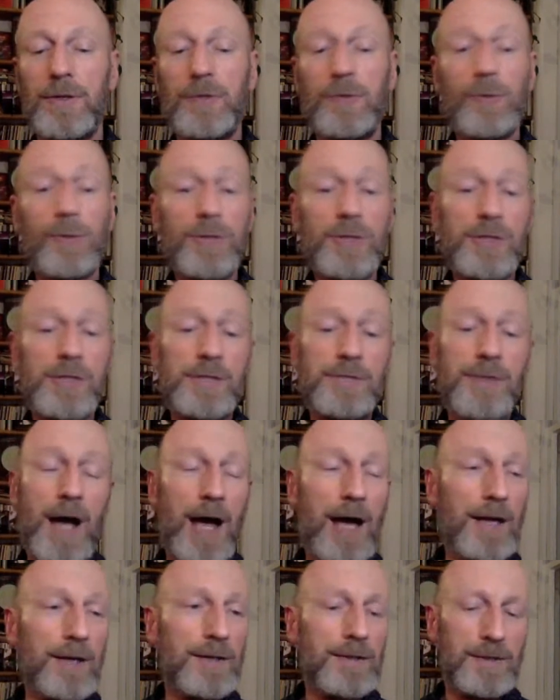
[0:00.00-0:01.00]
Sur
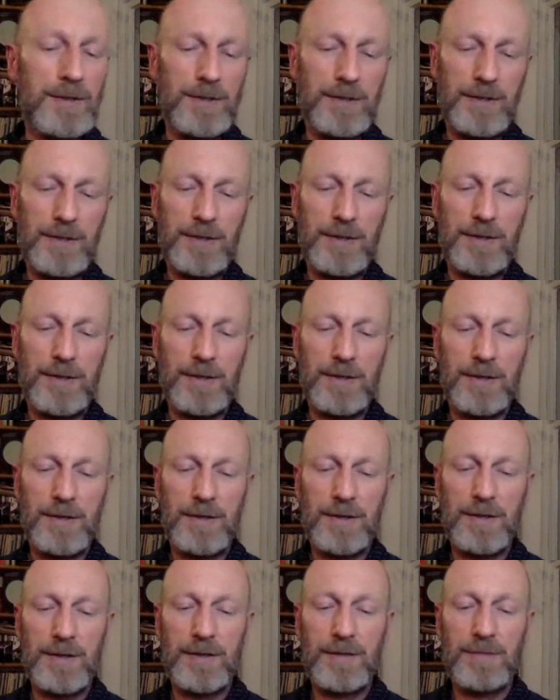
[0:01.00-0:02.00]
Sylvan,
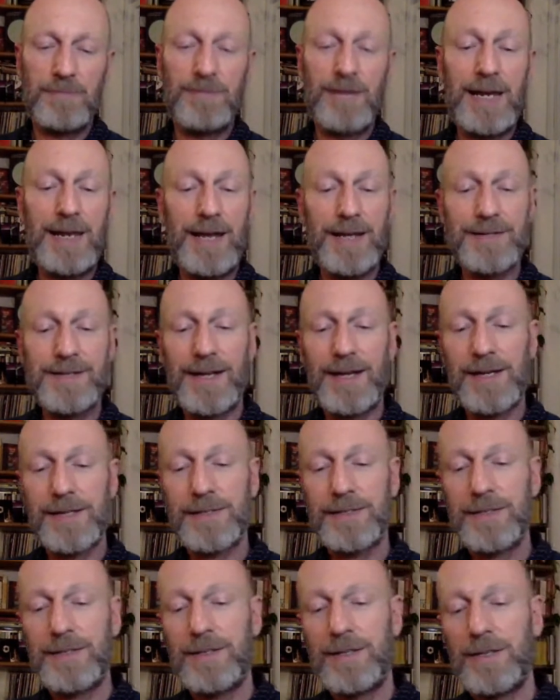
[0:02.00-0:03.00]
Balader,
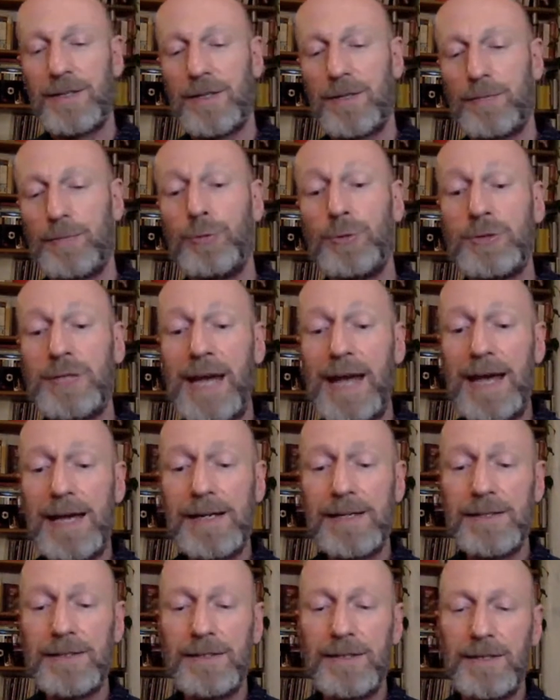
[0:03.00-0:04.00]

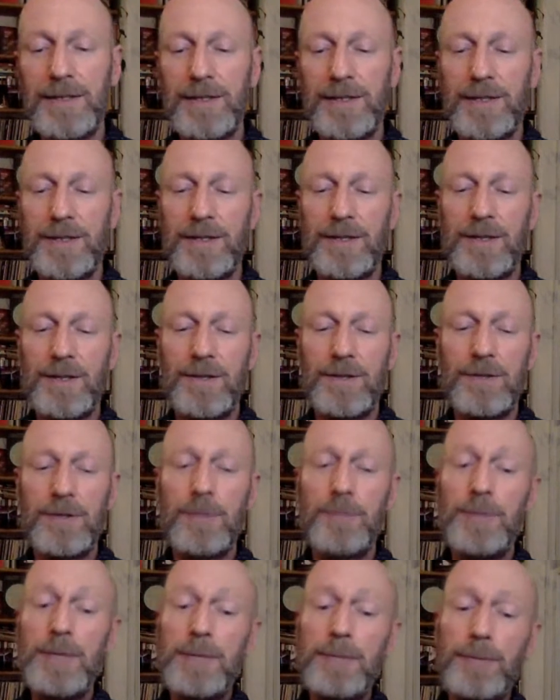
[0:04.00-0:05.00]
Puter,
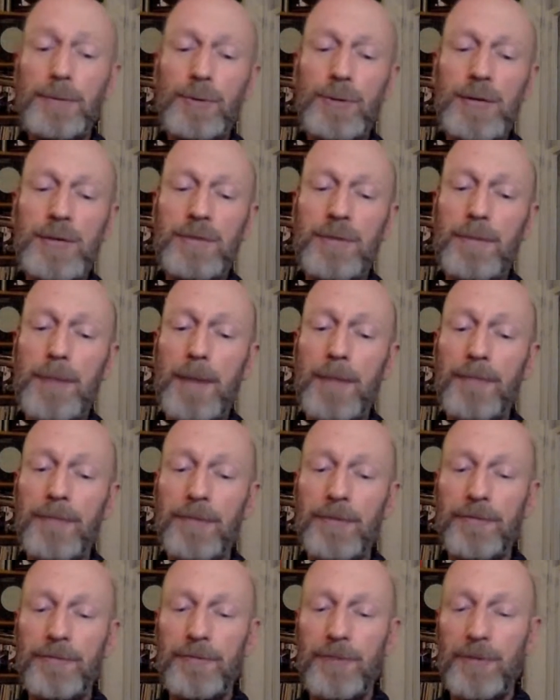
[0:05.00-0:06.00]
the people who live above
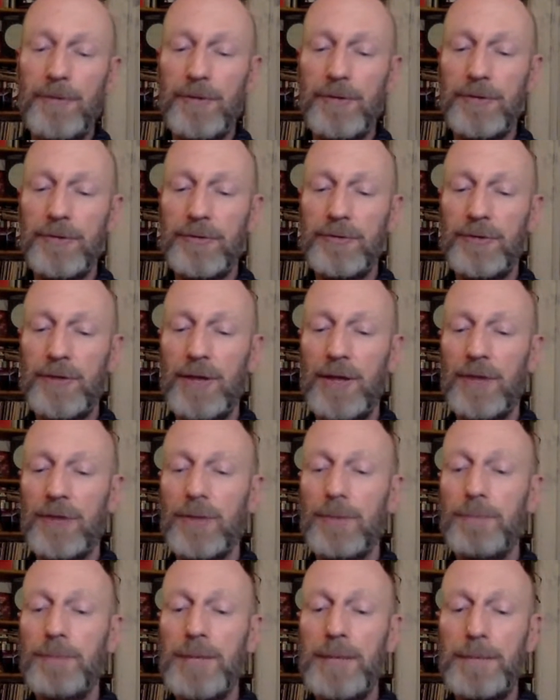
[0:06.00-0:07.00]
the forest,
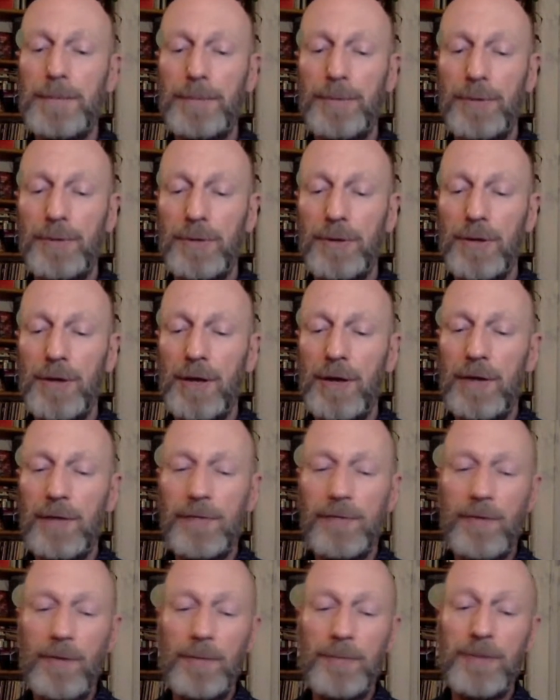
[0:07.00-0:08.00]
the people
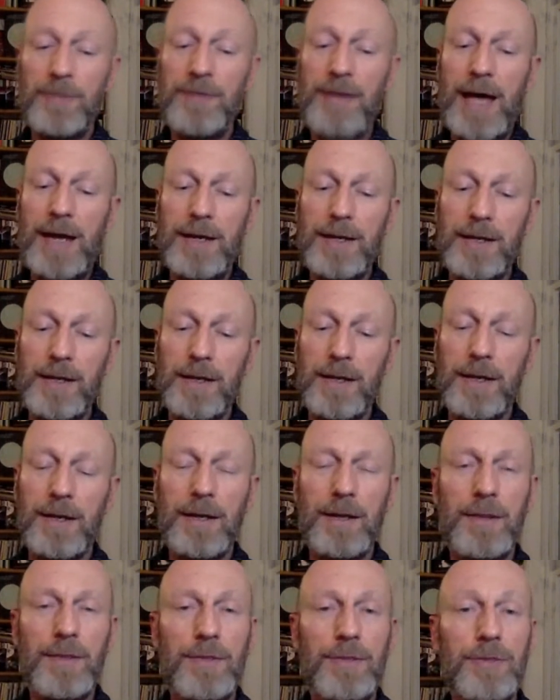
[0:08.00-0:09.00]
from the valley,
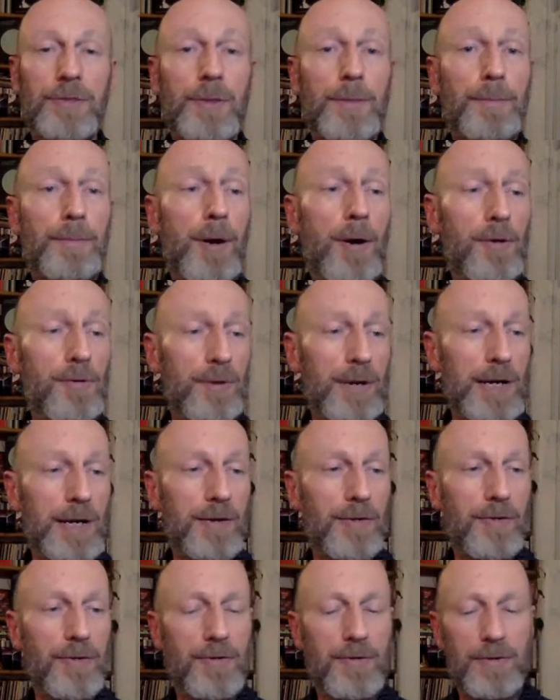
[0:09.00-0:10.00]
the porridge
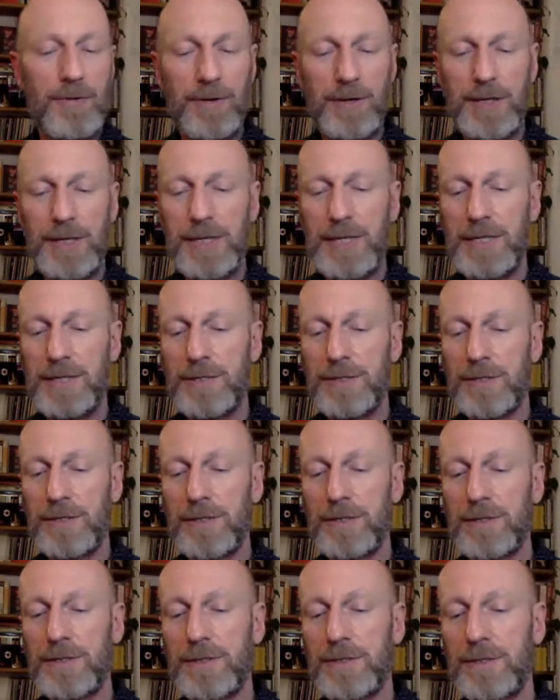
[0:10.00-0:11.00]

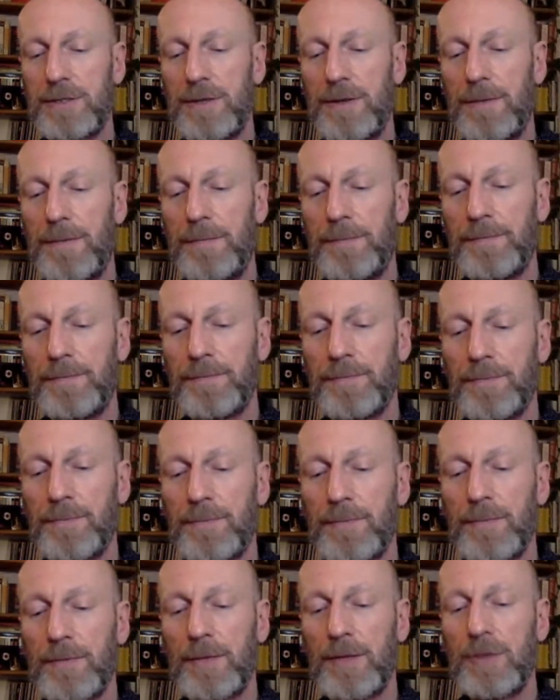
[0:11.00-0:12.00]
eaters,
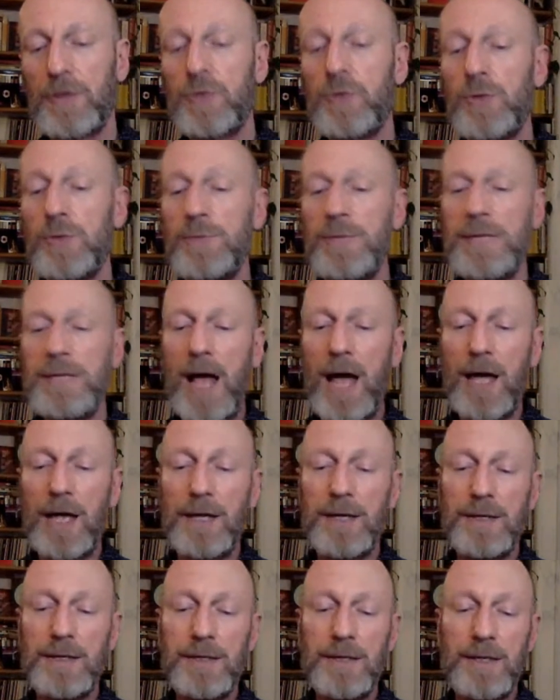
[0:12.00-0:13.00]

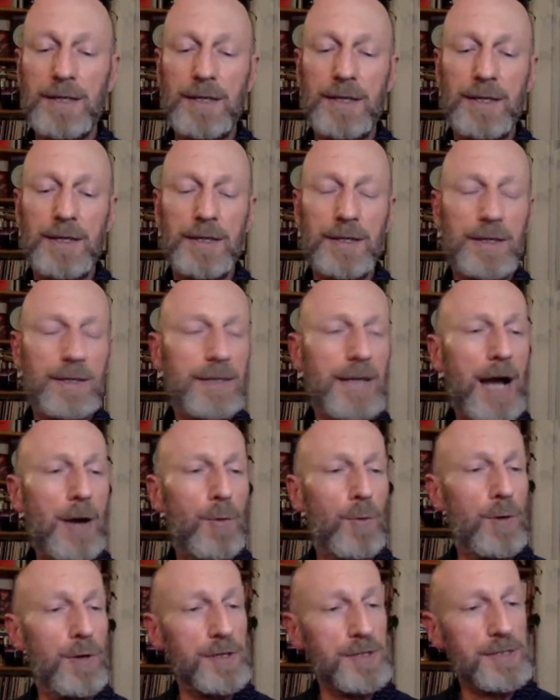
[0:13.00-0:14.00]
Surmiran,
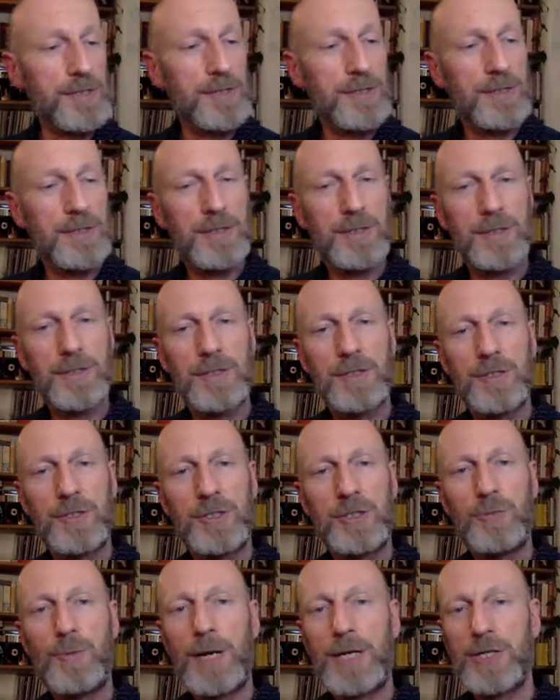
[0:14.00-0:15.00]
Yawar,
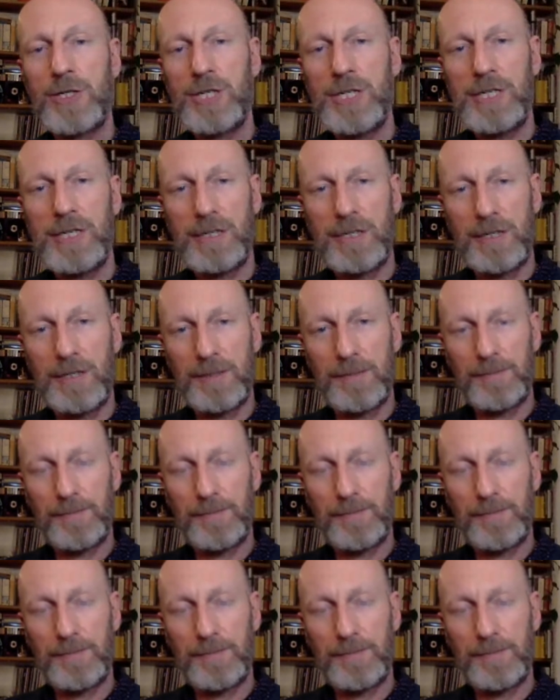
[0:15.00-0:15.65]
Twachin.